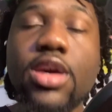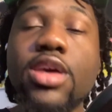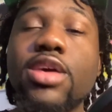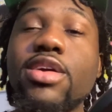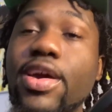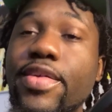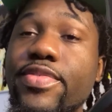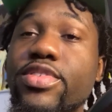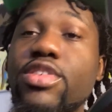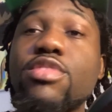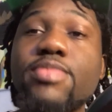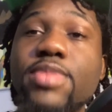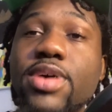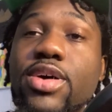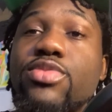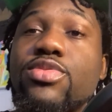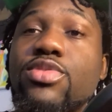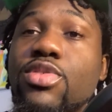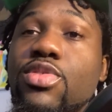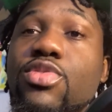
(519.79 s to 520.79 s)
You have to smile
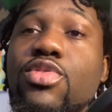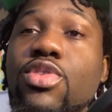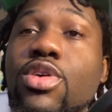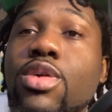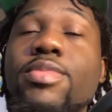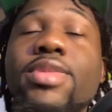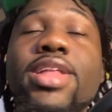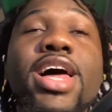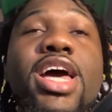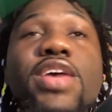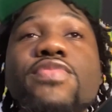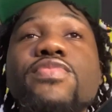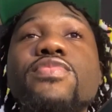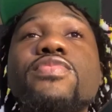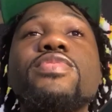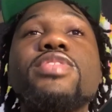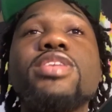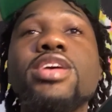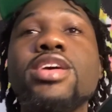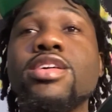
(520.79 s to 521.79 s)
through the storm. Life
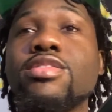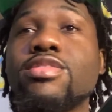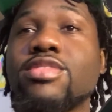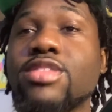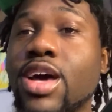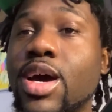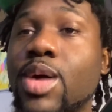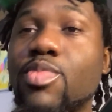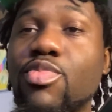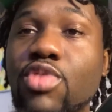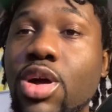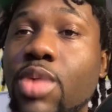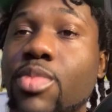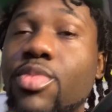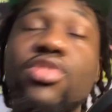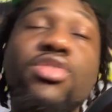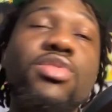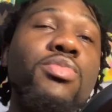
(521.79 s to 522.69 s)
is not promised.